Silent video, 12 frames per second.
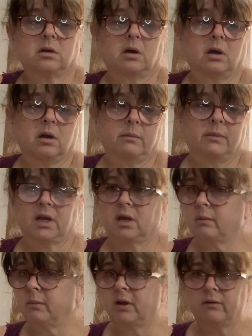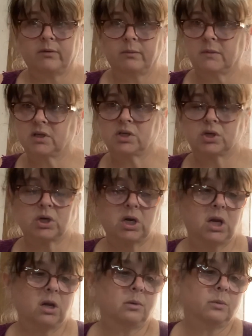It can be from the
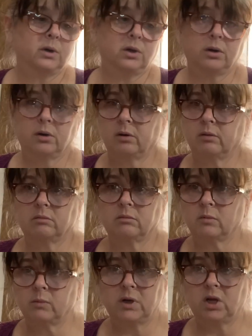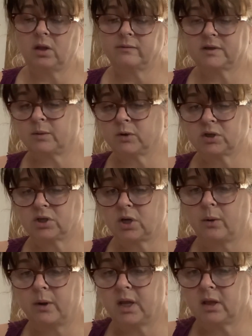street when you live somewhere
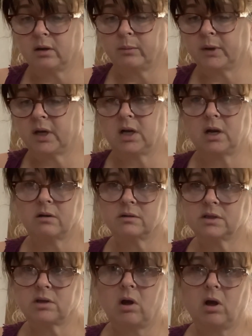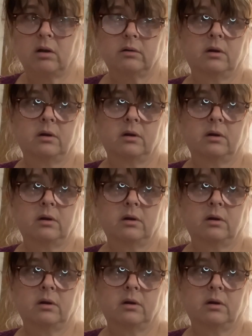snowy and they're putting down salt